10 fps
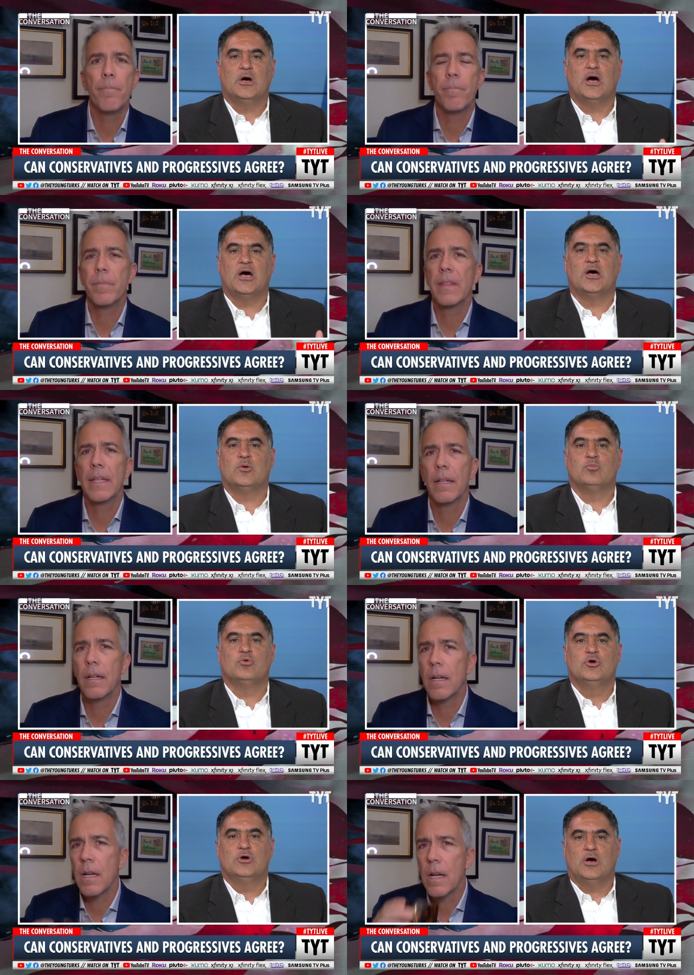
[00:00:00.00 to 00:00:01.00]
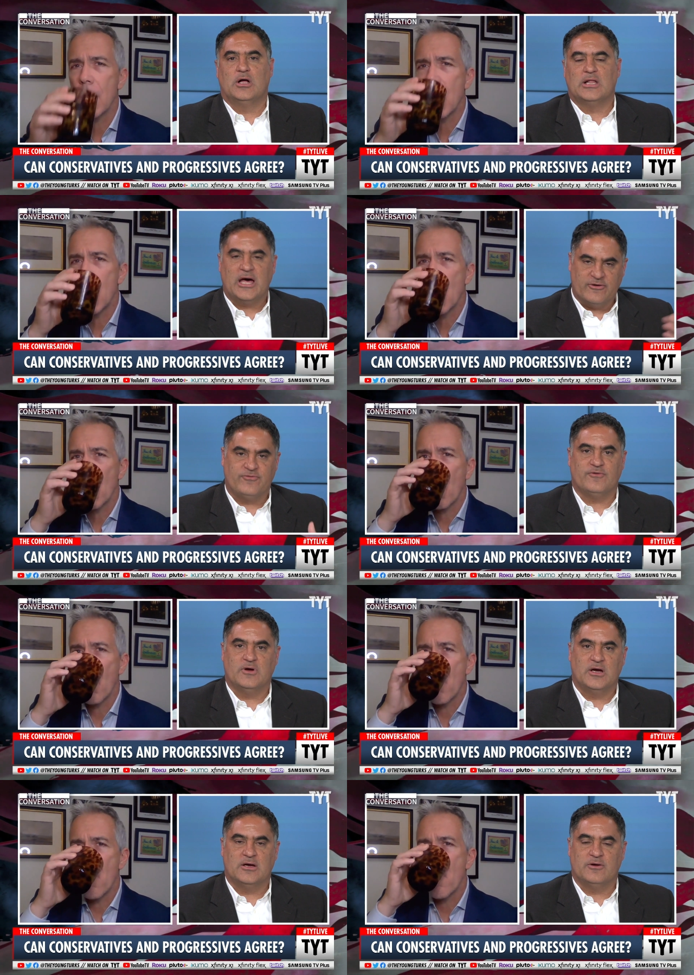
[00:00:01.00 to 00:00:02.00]
Speaker 1: um, a lot of
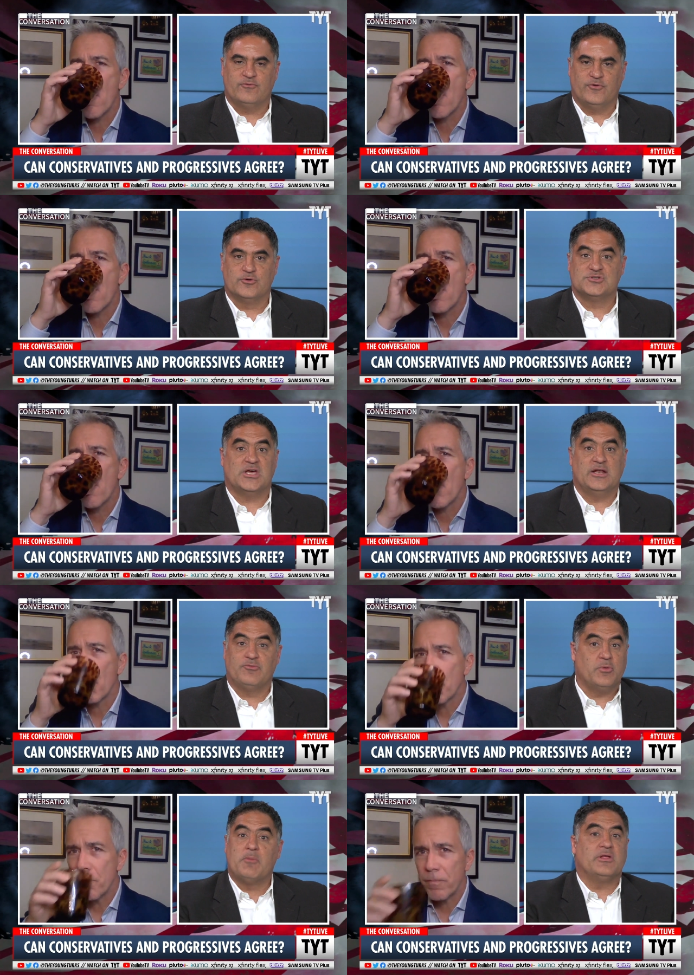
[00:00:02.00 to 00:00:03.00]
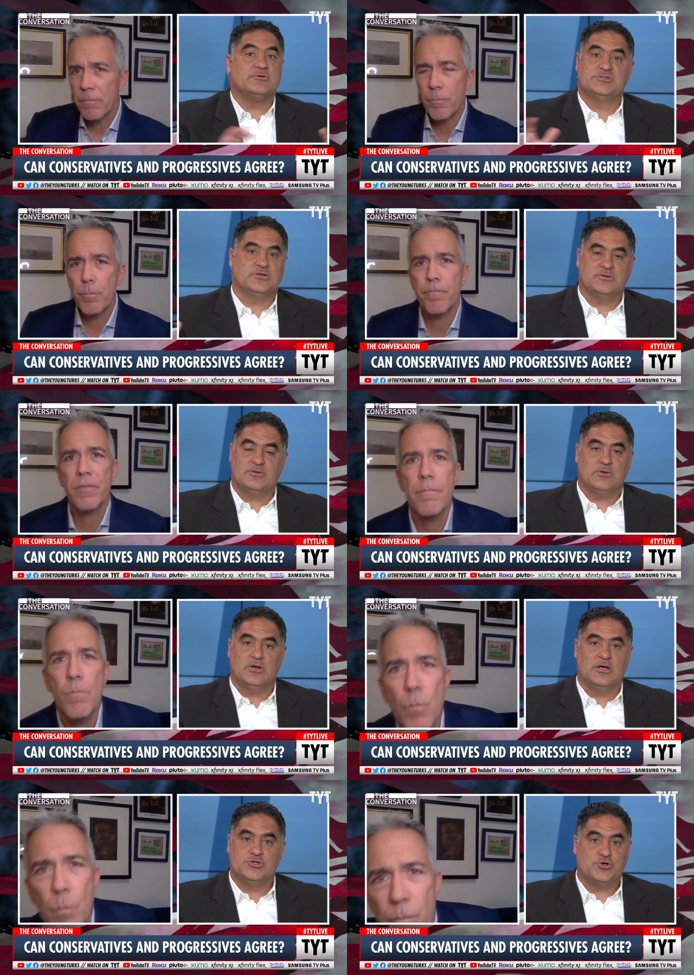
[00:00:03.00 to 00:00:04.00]
uh, folks, and remember that was a,
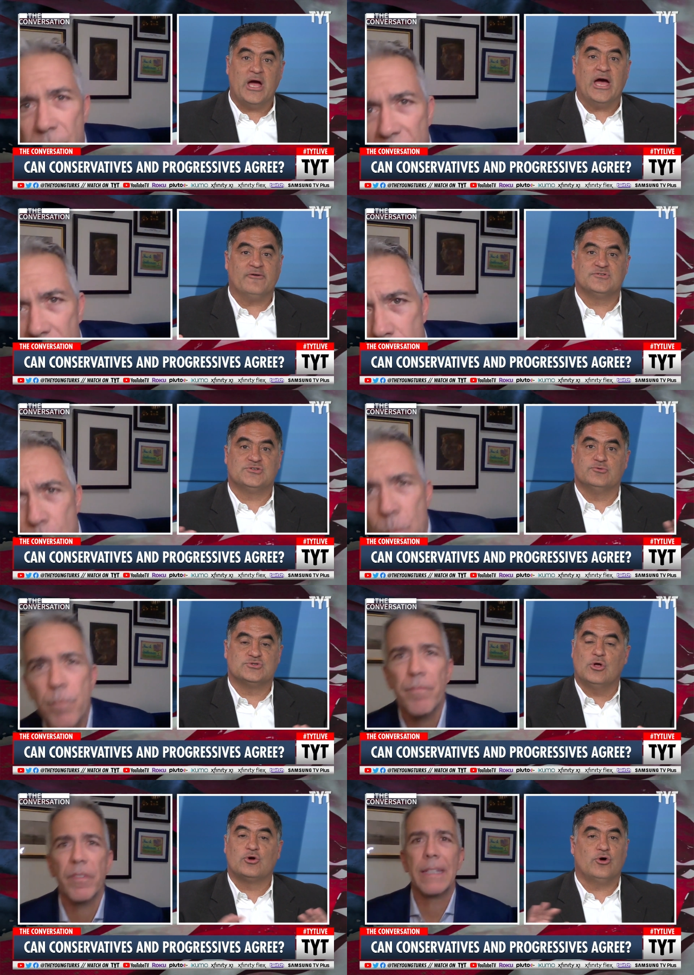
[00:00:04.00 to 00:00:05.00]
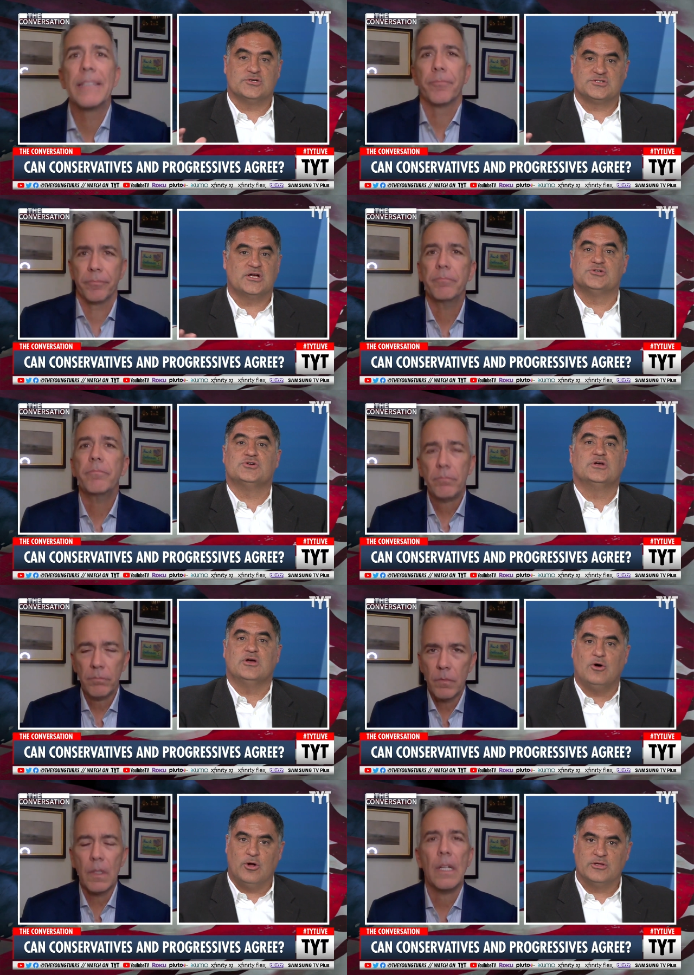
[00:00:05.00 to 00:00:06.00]
a, draft, so it was all across the country,
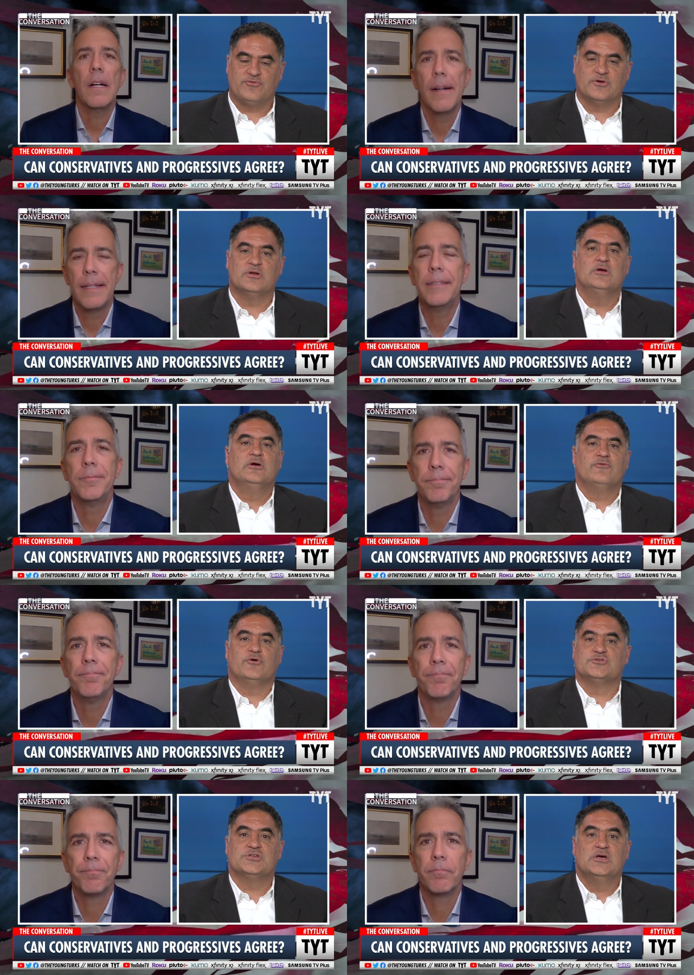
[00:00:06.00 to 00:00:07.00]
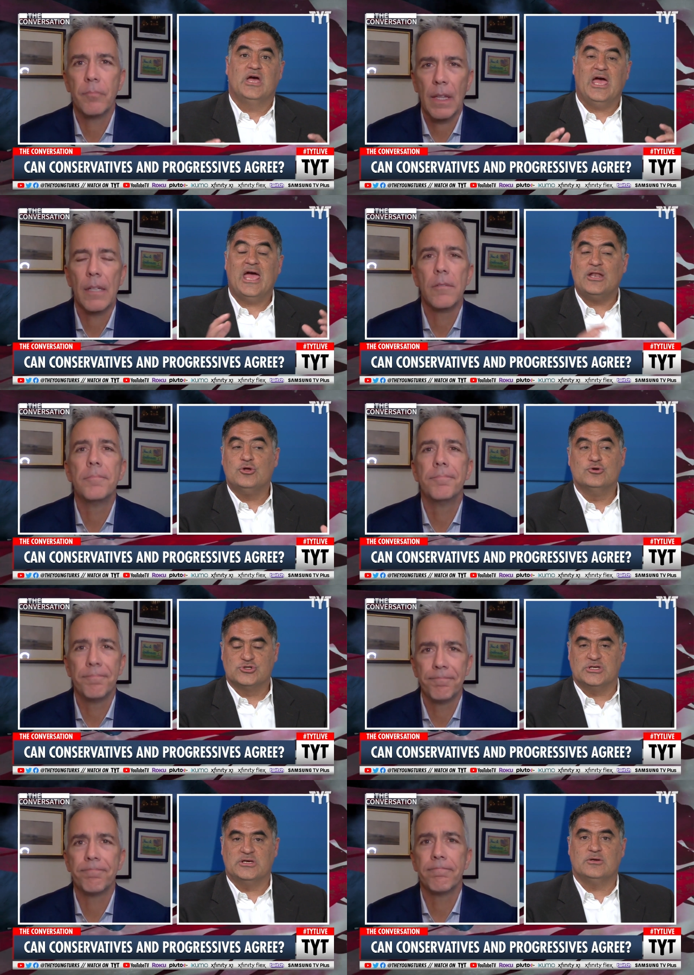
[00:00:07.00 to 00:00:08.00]
all different folks, and
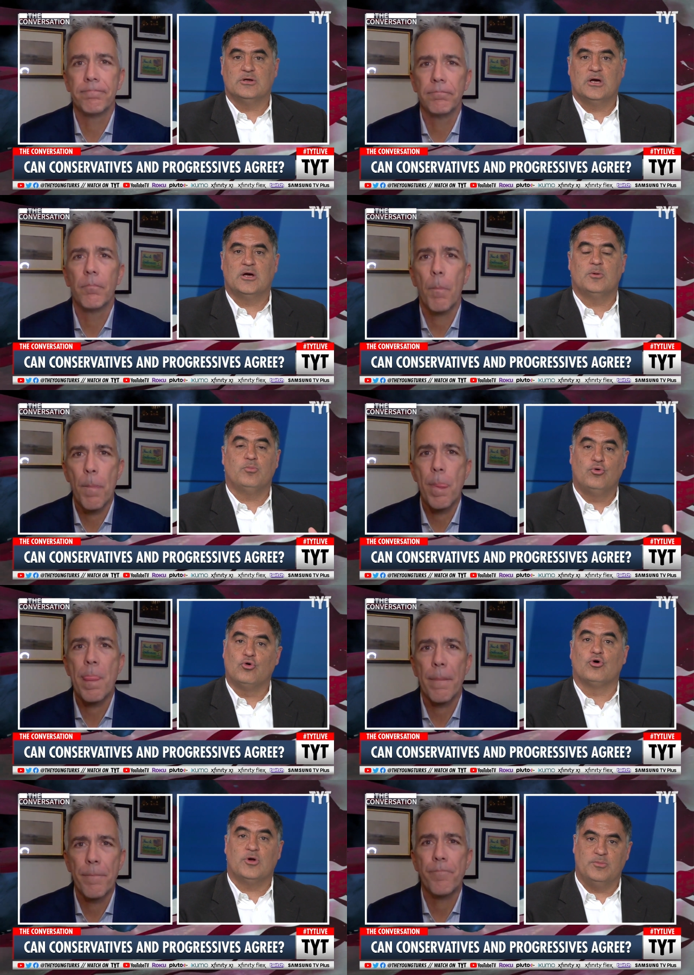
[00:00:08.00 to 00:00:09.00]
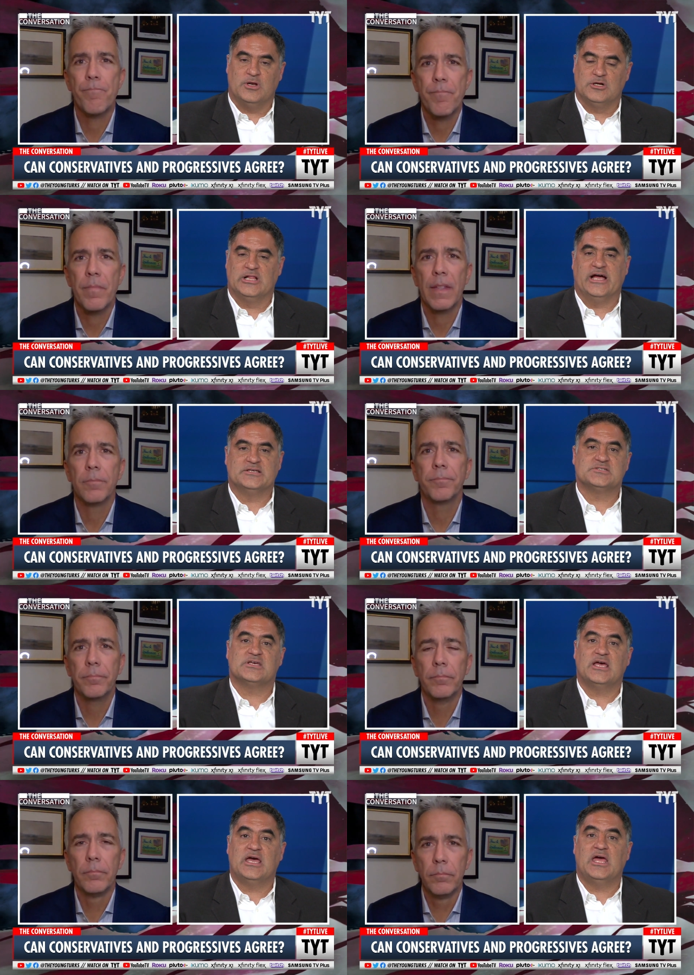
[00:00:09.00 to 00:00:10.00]
usually uh, poor and middle class,
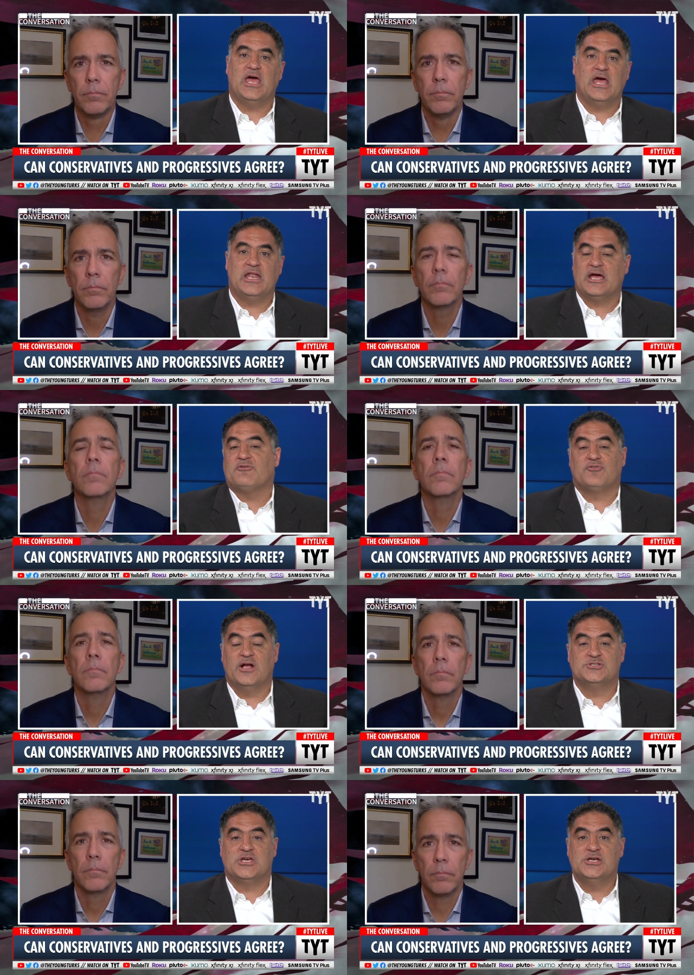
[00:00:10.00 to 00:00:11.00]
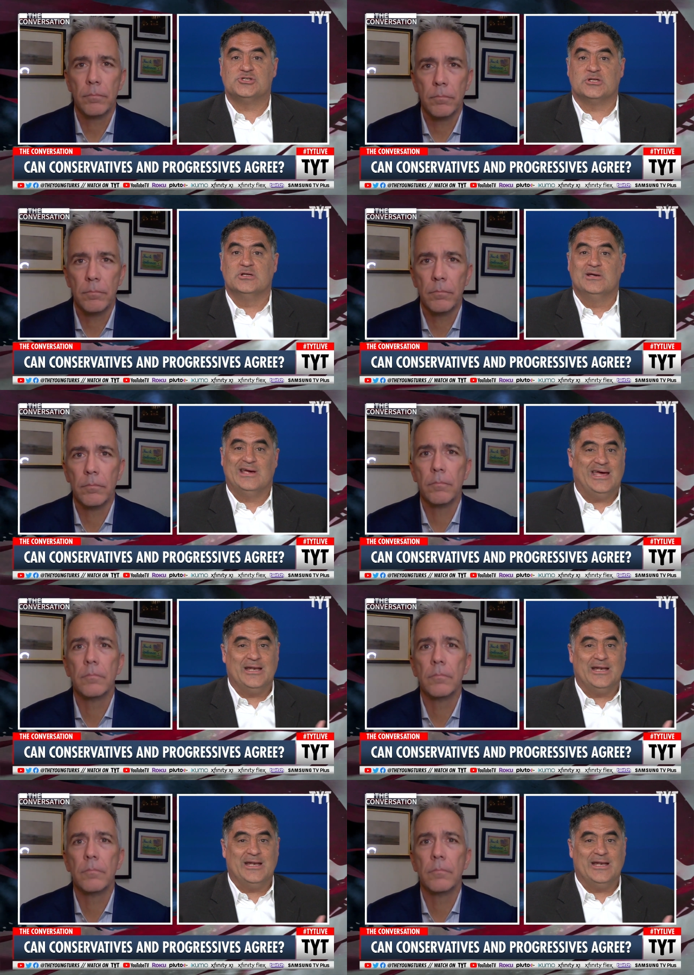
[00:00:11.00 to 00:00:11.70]
and, and, they got free education, and